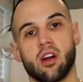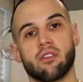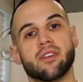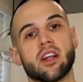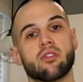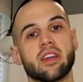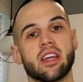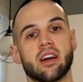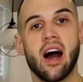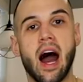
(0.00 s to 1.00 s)
are
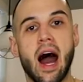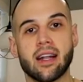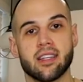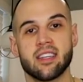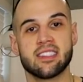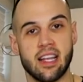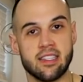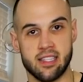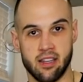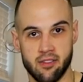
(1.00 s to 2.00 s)
very hot
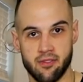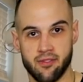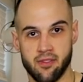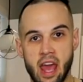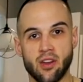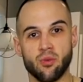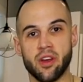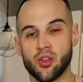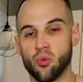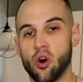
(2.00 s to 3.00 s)
sensitive, and
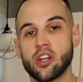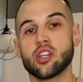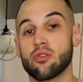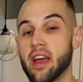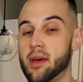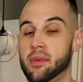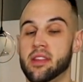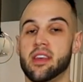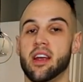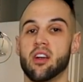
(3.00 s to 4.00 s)
with 1 gram in
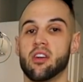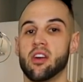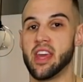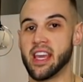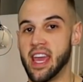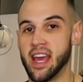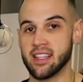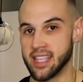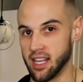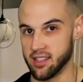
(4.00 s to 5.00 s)
there, they
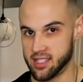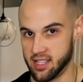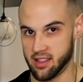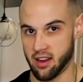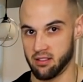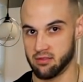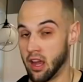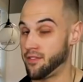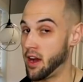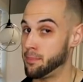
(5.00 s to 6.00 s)
can't tell it's in there.
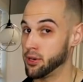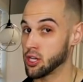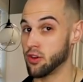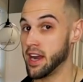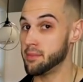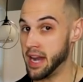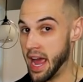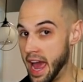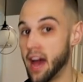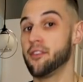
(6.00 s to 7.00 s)
If I put 1.5
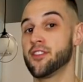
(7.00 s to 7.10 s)
grams